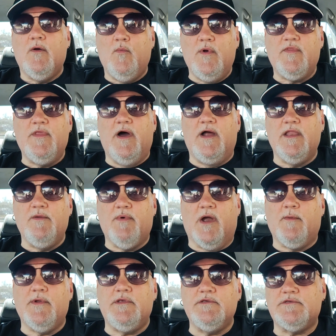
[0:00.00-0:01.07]
with the honey
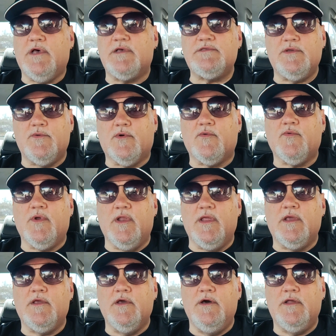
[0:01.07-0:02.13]
barbecue sauce, they were
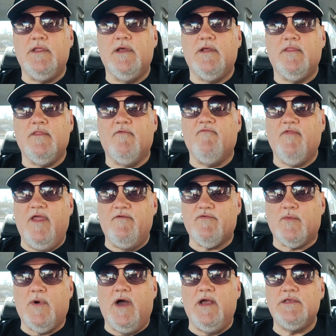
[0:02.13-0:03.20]
really good, the
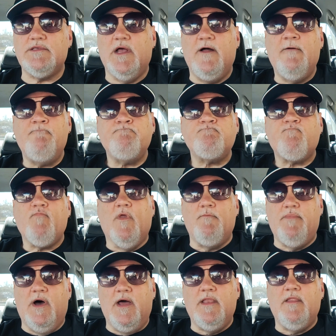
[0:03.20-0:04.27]
flavor wise,
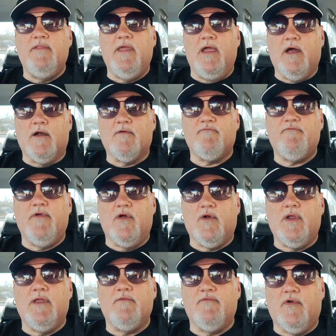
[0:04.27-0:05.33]
but they are
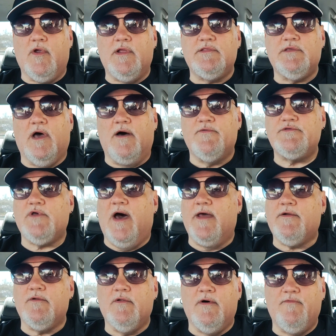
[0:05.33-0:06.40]
very, very tough. So I
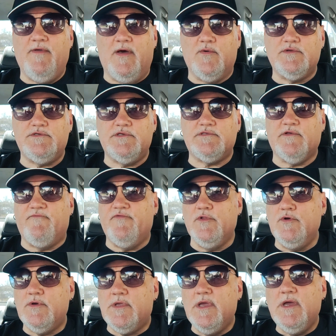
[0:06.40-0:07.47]
don't know if that was just a
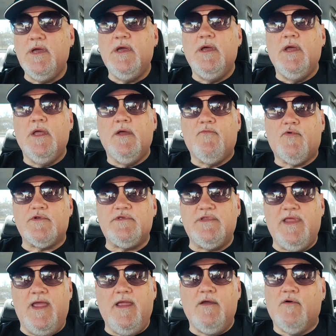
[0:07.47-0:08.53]
fluke for
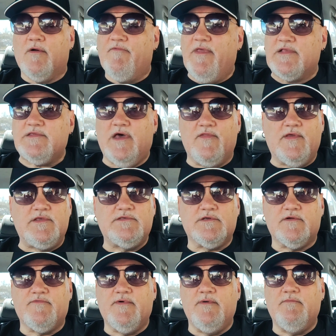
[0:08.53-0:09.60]
today or if that's how they
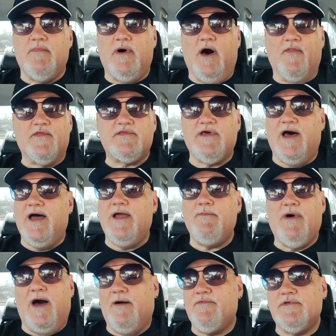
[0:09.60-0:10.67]
serve them all the
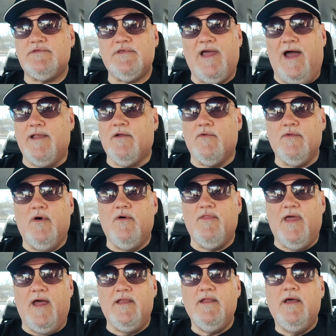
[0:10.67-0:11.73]
time. Obviously, I don't know
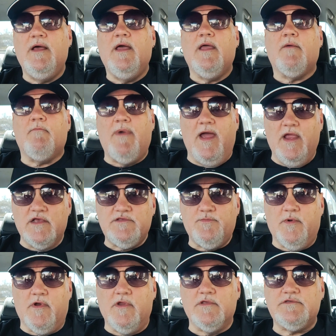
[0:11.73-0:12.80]
that. My
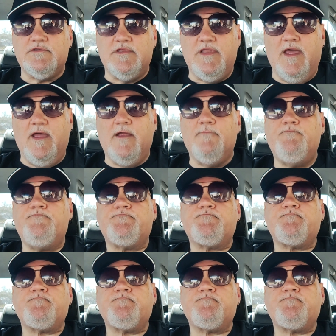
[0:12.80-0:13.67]
experience today